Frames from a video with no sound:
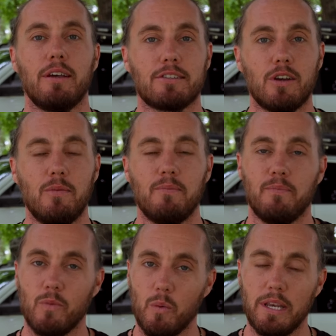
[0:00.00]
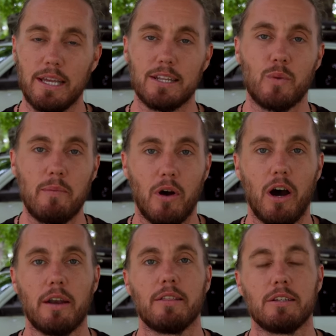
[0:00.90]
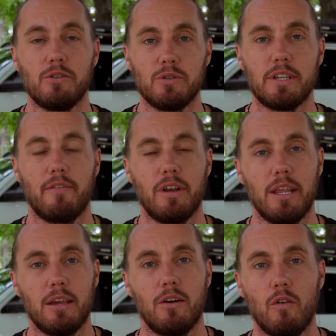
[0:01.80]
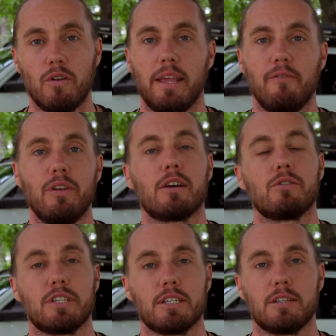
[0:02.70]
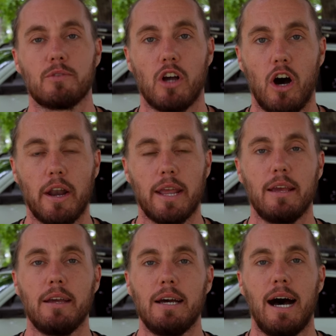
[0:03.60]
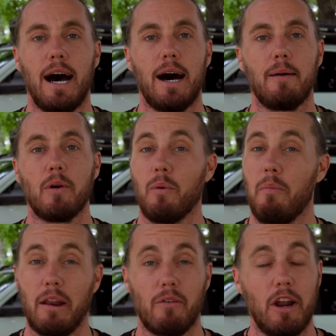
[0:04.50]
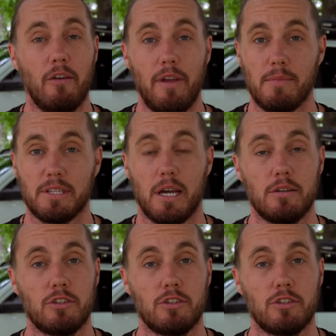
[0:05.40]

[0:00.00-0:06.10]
So what we did is we bought the 270 Overland vehicle systems awning um, and we bought it right off Amazon.